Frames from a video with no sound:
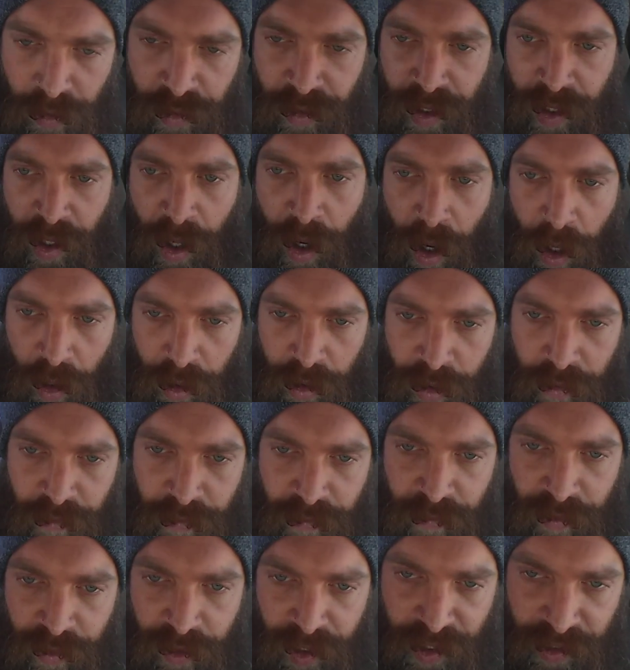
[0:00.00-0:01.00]
The
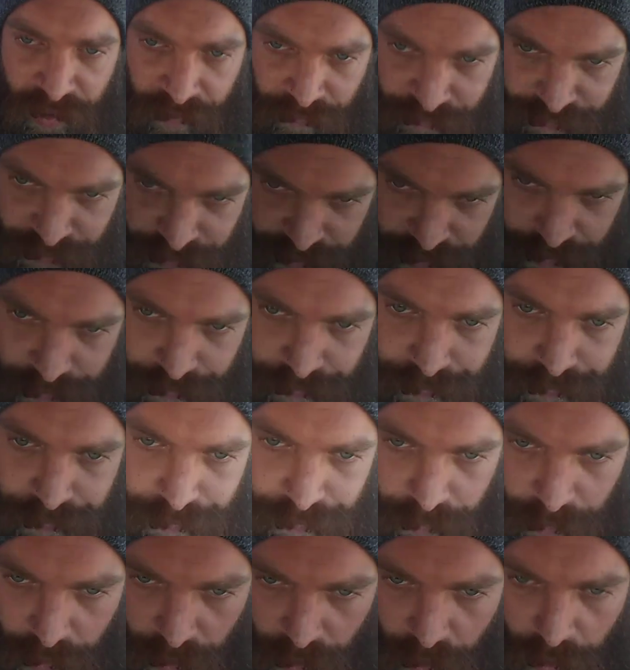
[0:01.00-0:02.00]
olive leaves,
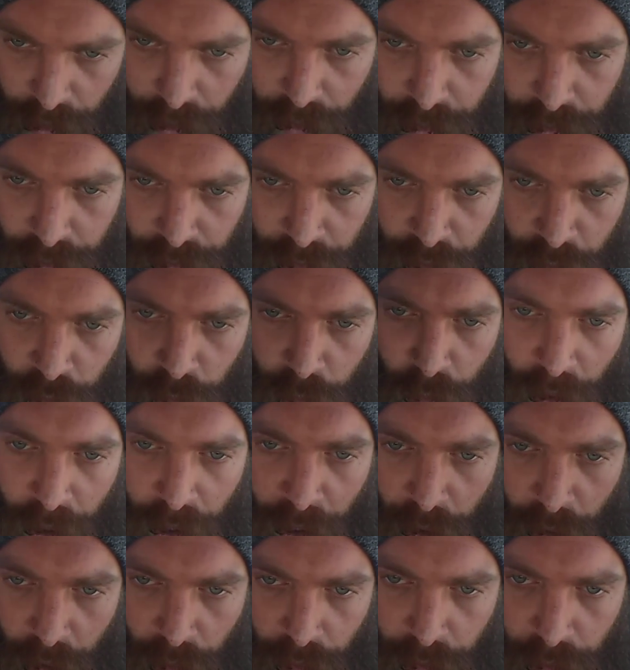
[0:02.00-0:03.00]
the
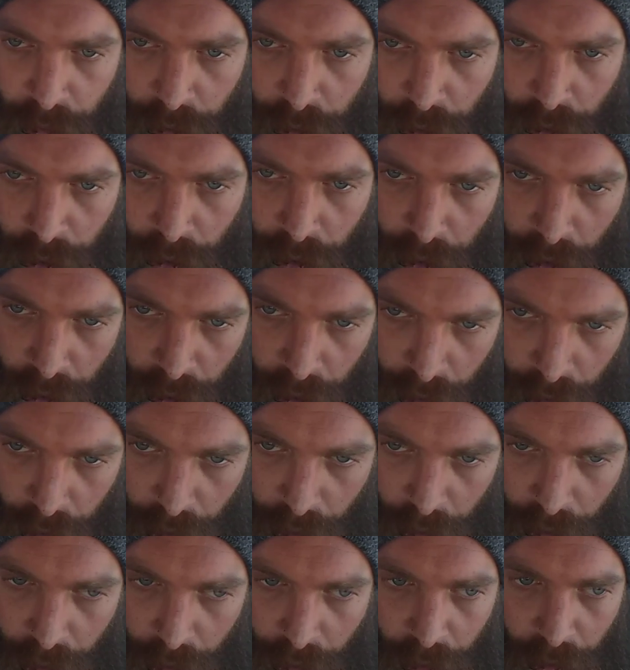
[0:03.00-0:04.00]
crown
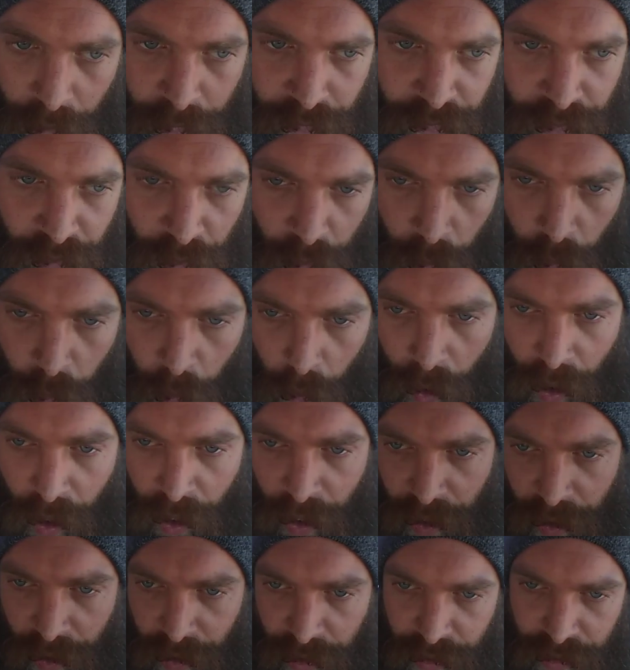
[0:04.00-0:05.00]
of the
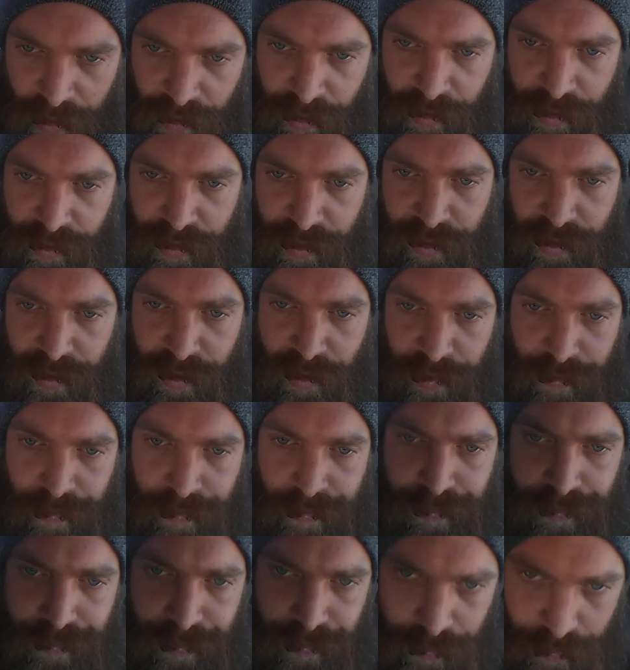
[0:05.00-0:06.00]
wise,
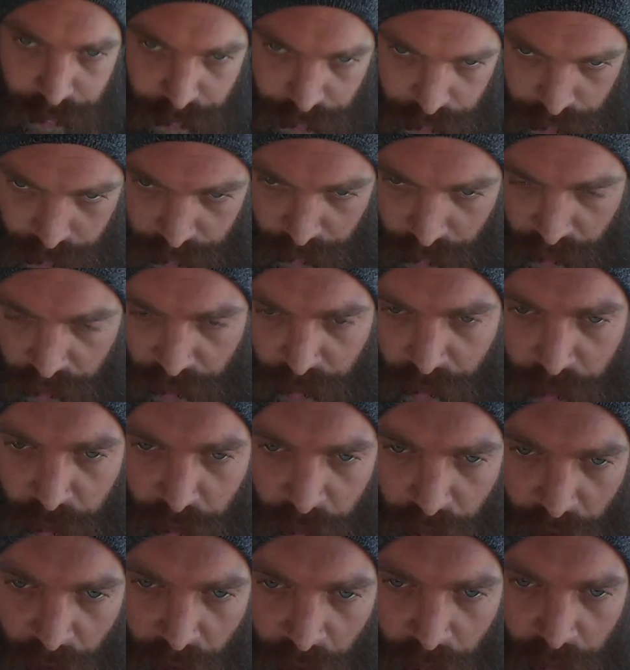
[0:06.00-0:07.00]
the
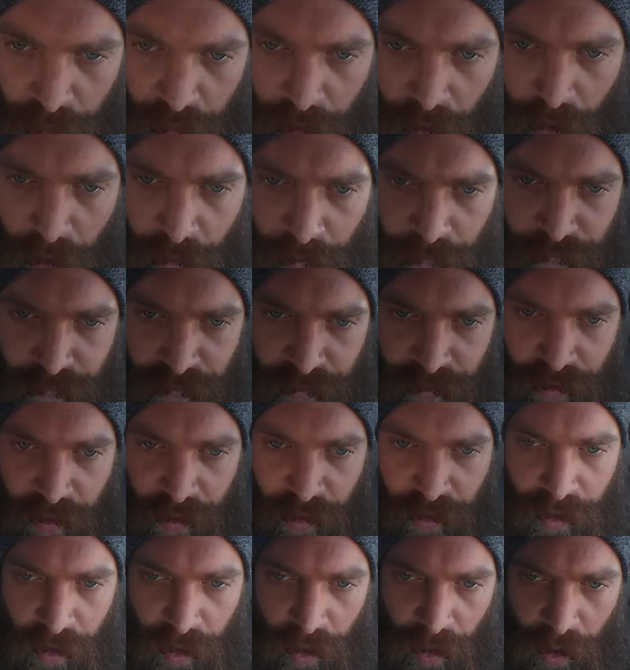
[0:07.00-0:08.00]
crown of the
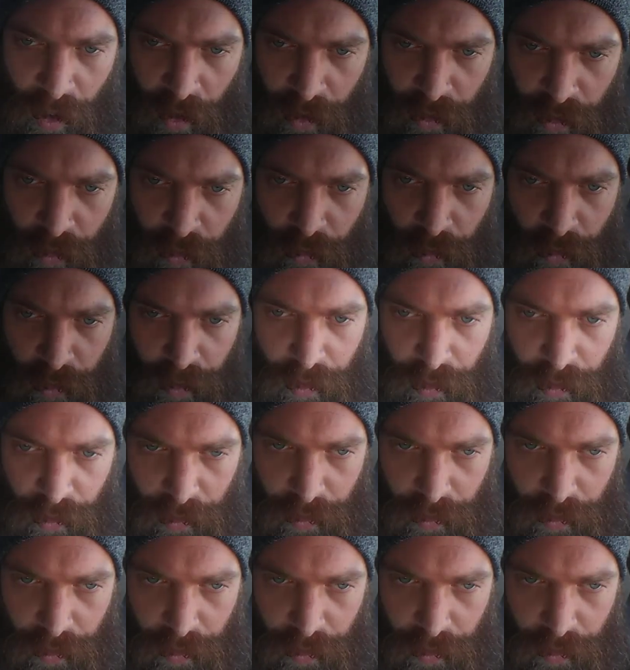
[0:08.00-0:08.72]
conquering,